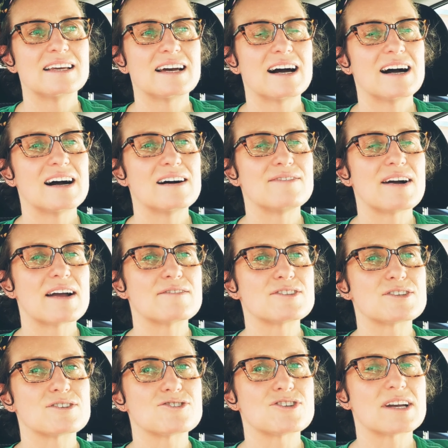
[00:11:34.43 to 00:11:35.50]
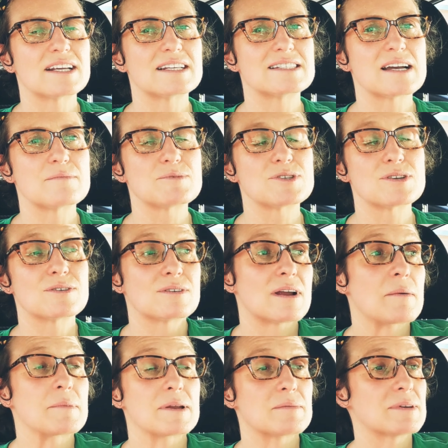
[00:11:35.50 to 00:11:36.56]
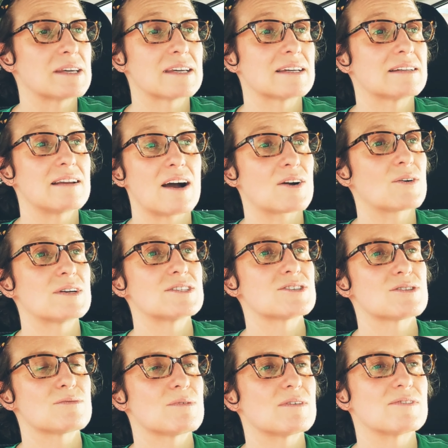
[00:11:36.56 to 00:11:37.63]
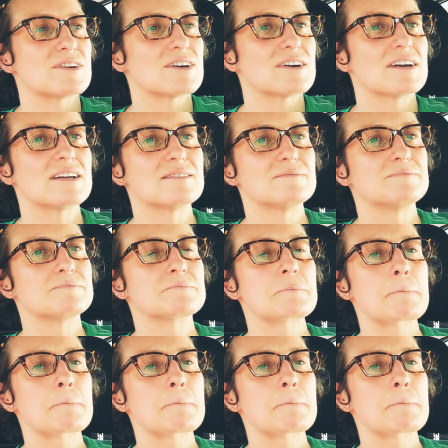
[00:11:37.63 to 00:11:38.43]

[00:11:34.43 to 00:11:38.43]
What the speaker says: If I have surgery anytime soon, I'm going to be not going to the river and